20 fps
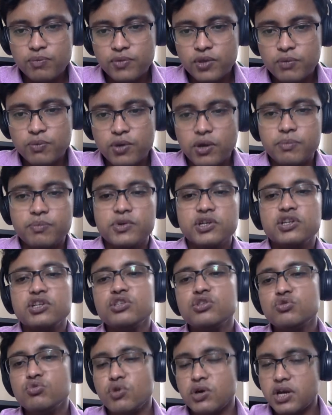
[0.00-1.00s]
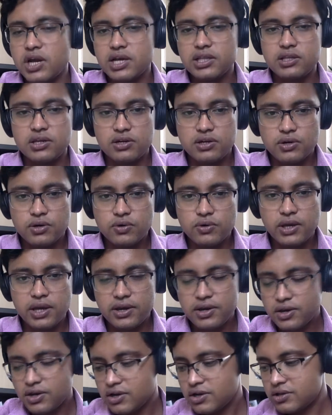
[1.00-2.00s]
the properties to another.
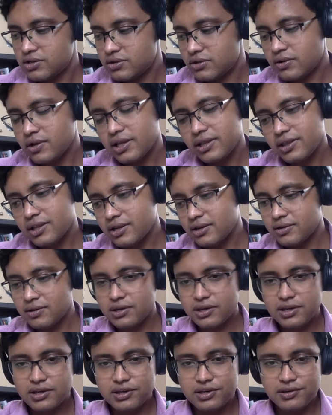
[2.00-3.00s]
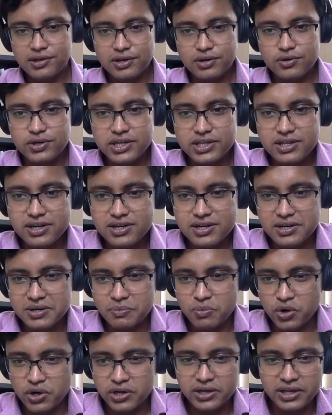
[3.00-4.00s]
Okay, so and then you could either
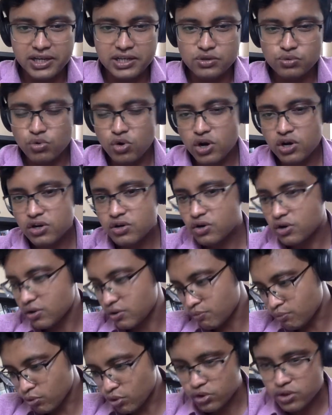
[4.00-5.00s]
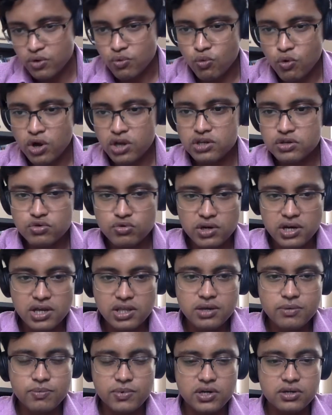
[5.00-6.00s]
mortgage one or more than one to
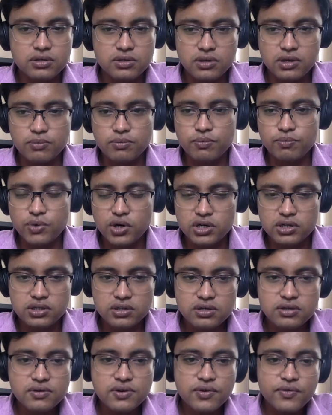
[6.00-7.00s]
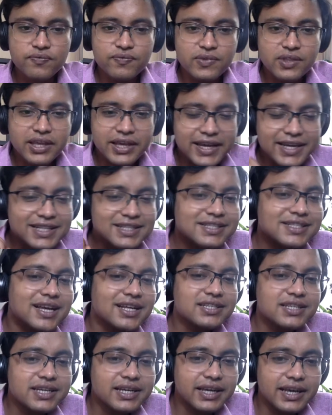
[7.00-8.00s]
another person. In
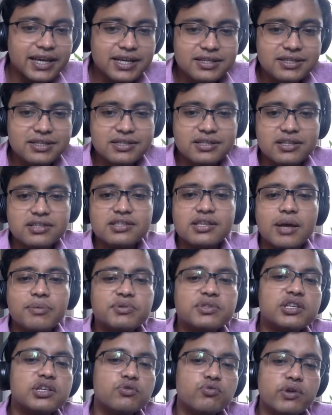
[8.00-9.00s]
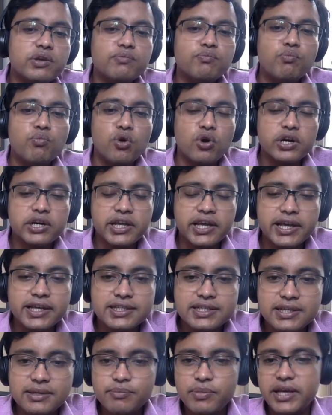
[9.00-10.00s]
such a case, the subsequent
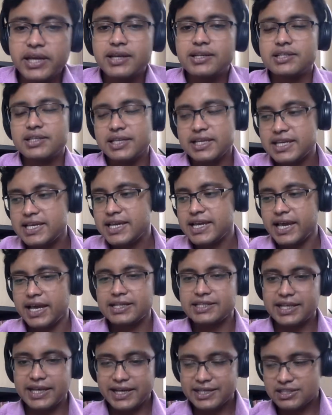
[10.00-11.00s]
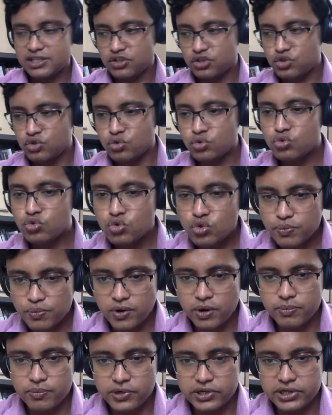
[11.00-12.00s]
mortgagee, because he has access to two
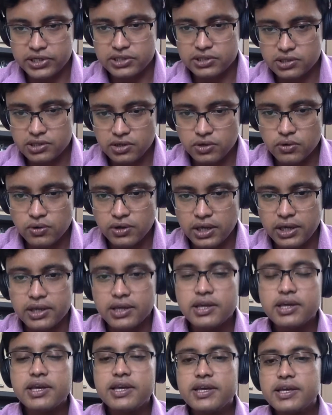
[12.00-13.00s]
properties, okay,